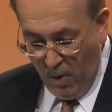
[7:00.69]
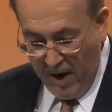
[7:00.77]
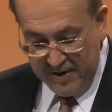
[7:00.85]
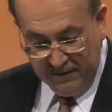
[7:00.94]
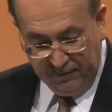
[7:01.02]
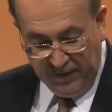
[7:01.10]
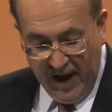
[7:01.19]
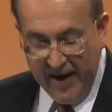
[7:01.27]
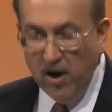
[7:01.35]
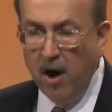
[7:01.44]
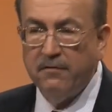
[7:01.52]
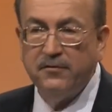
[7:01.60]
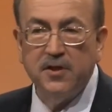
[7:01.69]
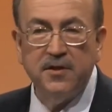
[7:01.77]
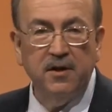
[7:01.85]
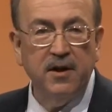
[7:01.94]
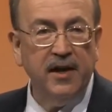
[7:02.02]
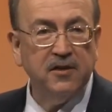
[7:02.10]
one to fly off to
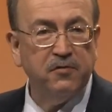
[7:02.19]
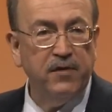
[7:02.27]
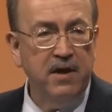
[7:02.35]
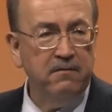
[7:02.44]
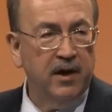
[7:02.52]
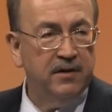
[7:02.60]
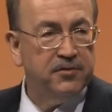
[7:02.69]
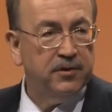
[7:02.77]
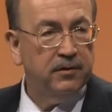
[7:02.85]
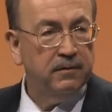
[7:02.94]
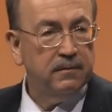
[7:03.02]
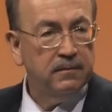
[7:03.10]
their next fundraiser.